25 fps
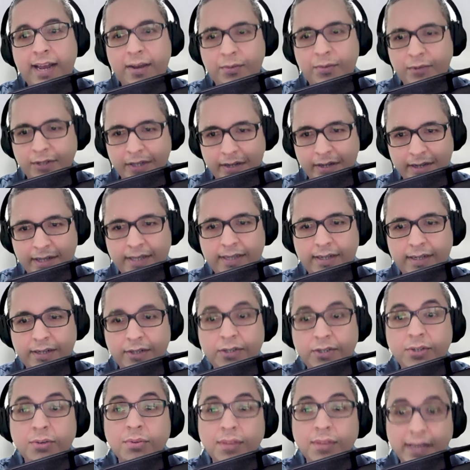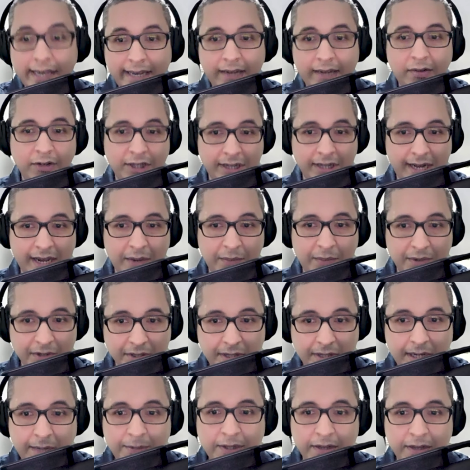I was mm-hmm. listening to the English language
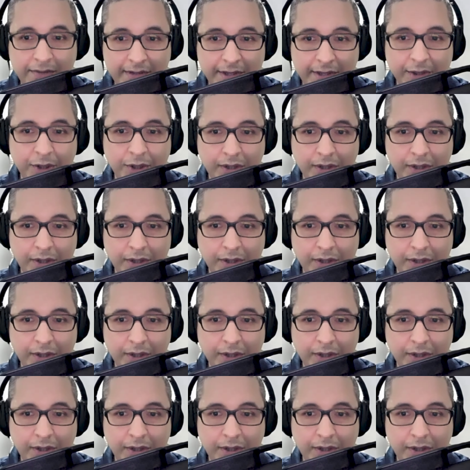dubs of these